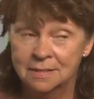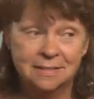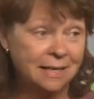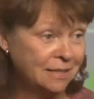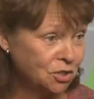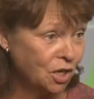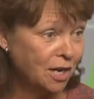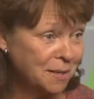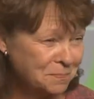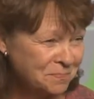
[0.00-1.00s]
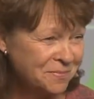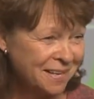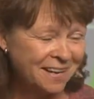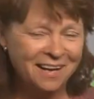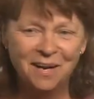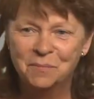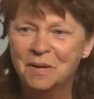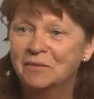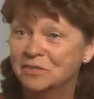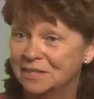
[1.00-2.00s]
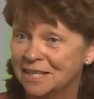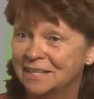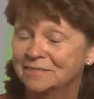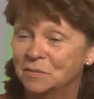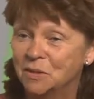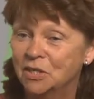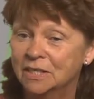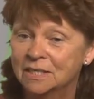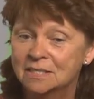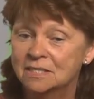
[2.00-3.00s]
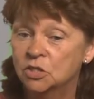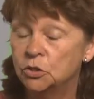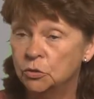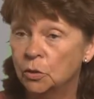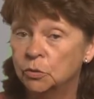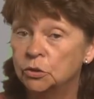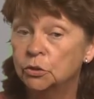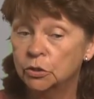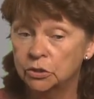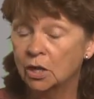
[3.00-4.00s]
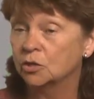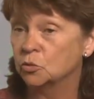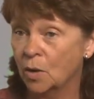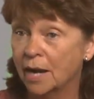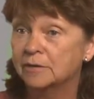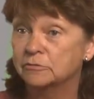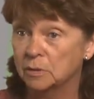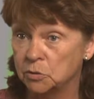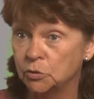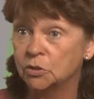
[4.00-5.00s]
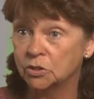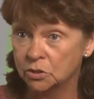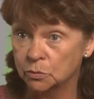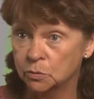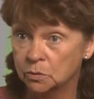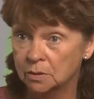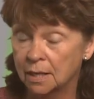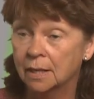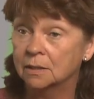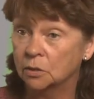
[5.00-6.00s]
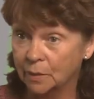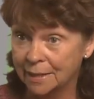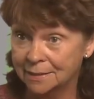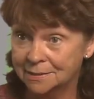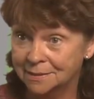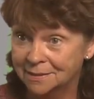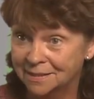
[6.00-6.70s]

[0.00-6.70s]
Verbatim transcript: second time um, after the Native Americans, you know, you could not drive from Union to uh, La Grande